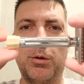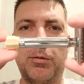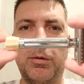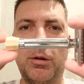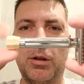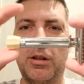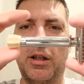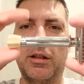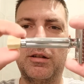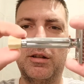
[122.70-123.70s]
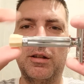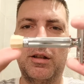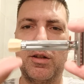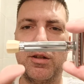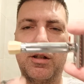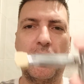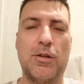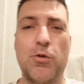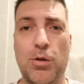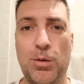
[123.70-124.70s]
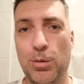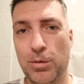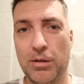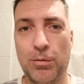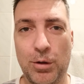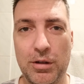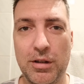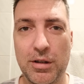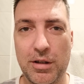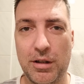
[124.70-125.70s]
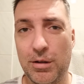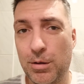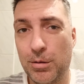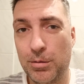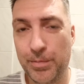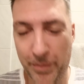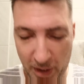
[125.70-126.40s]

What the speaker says: of Loctite inside just to avoid this thing, so